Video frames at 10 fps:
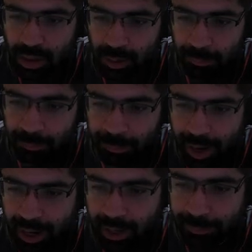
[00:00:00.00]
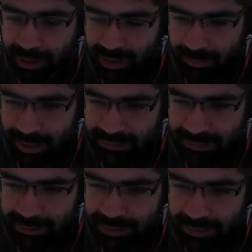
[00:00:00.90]
But
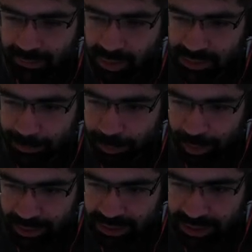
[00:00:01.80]
imagine there was a potential